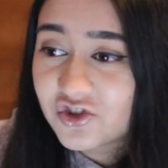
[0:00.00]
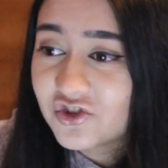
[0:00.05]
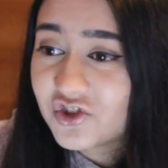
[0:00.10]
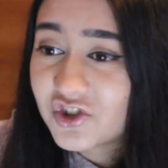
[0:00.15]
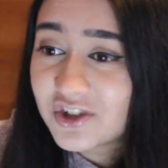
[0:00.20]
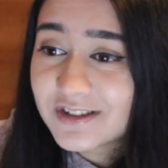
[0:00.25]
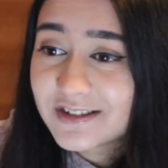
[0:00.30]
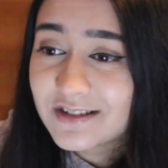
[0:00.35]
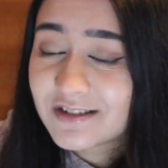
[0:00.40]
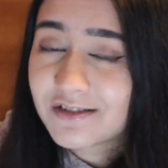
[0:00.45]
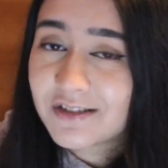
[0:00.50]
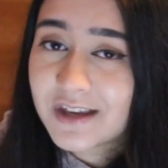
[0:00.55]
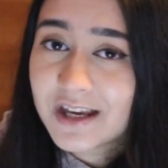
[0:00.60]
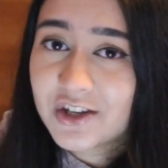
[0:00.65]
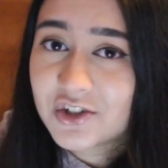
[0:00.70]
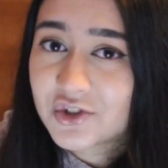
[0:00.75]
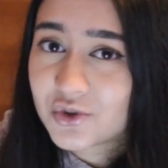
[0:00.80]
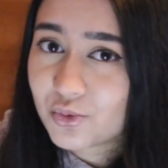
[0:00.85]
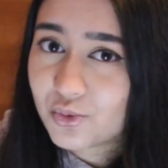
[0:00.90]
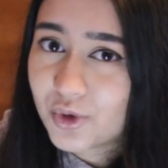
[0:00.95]
Just
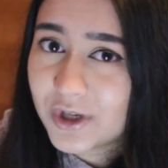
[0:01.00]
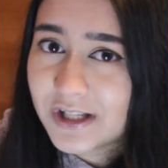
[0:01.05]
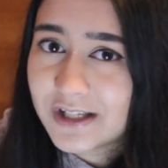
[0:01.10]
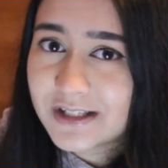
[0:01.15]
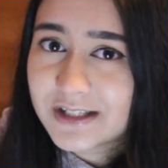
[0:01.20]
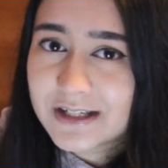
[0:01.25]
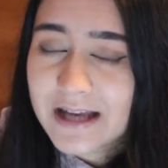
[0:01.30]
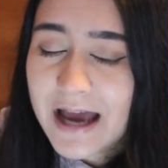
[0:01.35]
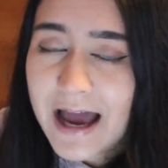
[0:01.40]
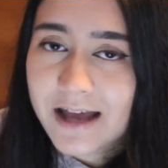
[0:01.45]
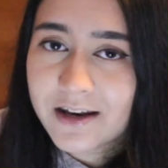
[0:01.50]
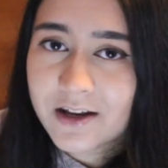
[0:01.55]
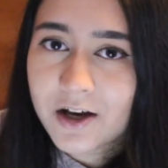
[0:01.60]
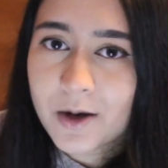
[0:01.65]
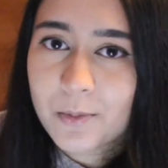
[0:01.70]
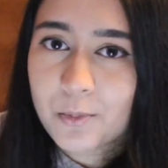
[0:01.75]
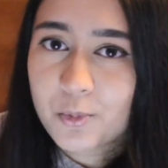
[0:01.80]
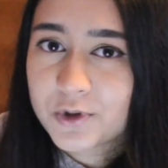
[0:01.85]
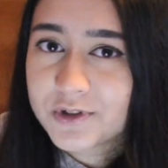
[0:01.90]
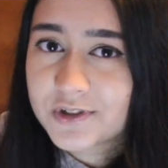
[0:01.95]
things really did add
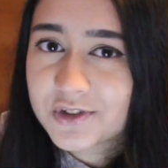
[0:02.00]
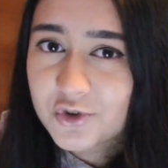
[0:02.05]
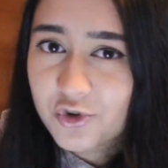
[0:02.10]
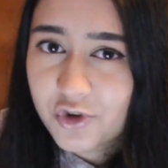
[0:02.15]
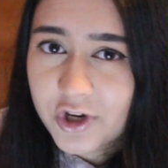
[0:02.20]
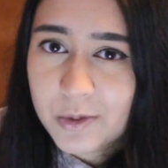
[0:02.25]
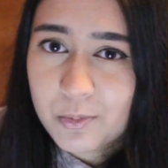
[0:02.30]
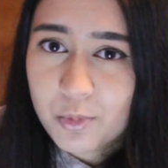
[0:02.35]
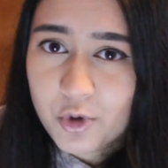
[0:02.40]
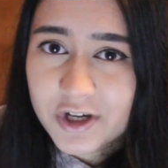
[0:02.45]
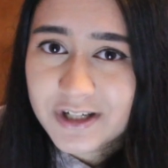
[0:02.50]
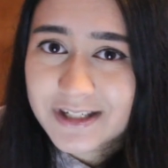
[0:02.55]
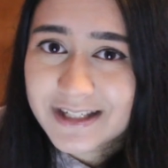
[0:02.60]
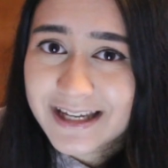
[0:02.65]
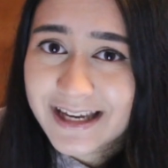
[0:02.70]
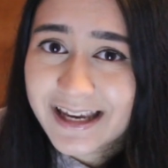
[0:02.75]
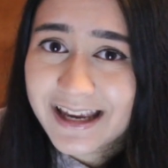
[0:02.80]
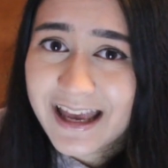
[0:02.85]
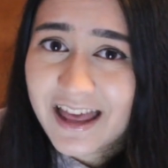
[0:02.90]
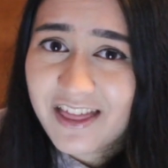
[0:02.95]
up with screen
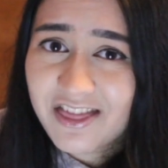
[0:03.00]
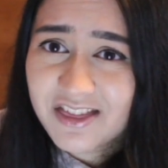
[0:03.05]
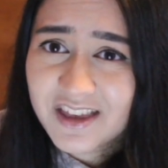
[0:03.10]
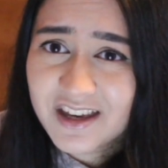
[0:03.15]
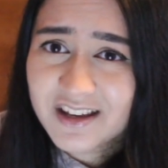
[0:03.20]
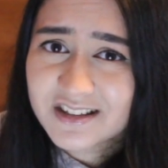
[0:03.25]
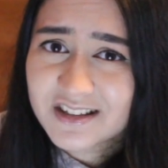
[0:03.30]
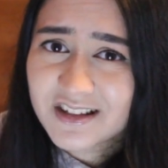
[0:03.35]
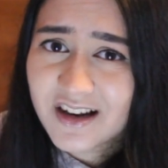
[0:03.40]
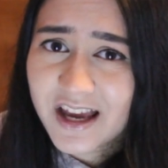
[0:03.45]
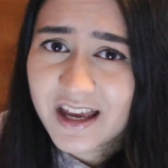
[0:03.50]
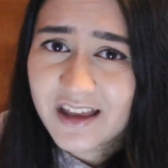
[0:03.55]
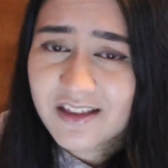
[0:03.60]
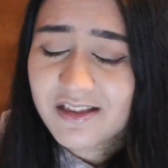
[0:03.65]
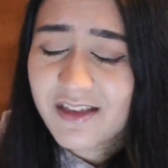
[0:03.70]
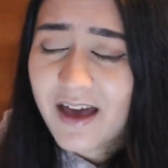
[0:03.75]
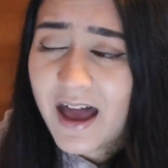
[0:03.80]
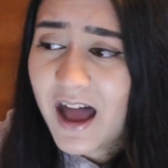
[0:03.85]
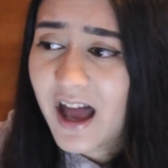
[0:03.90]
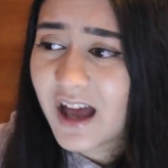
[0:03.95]
printing and things
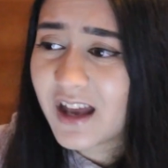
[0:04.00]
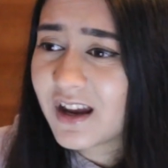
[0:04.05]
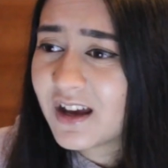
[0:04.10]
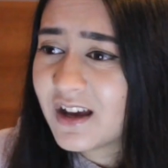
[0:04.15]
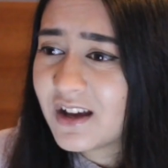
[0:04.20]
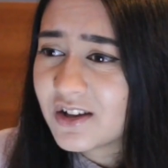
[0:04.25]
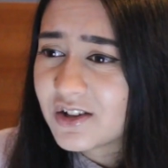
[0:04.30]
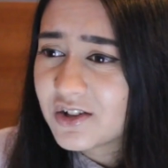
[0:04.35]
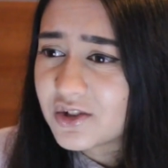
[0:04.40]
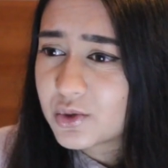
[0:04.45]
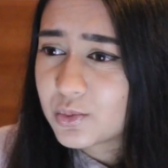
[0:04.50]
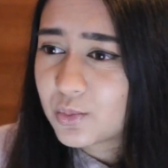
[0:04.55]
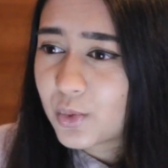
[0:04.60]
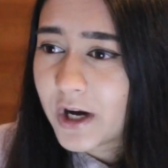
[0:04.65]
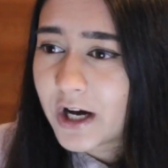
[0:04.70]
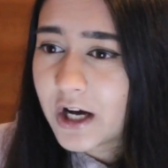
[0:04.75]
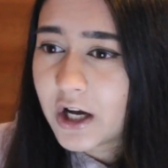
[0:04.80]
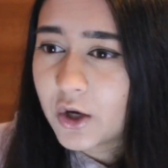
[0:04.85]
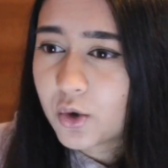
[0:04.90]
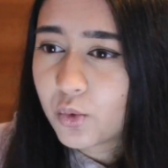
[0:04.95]
like that as
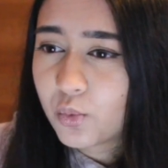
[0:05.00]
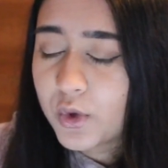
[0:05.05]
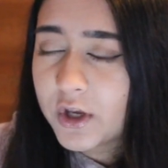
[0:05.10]
well.